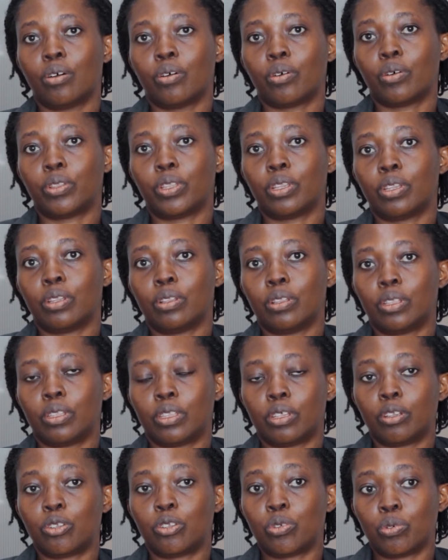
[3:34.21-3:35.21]
on
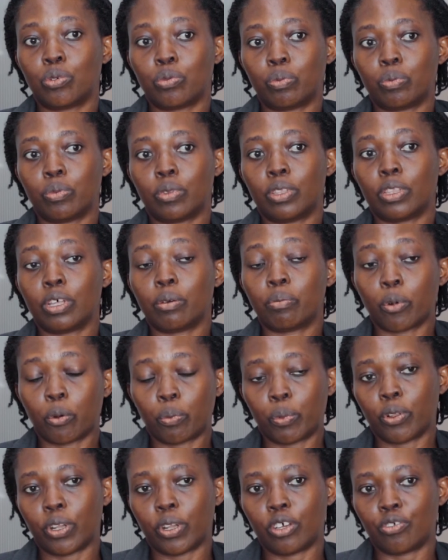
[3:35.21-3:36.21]
the
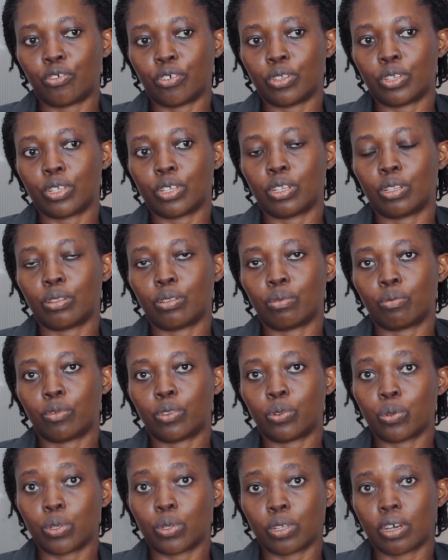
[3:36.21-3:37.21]
populations in
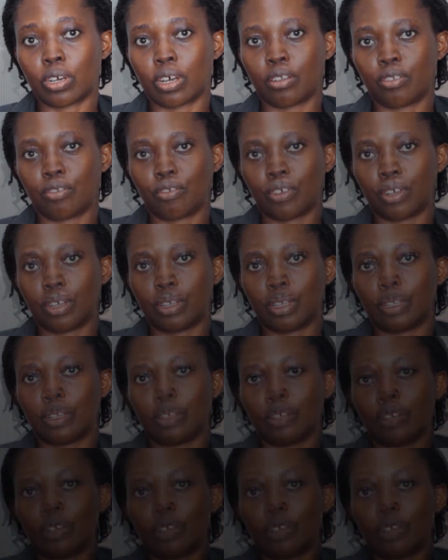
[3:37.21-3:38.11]
those countries.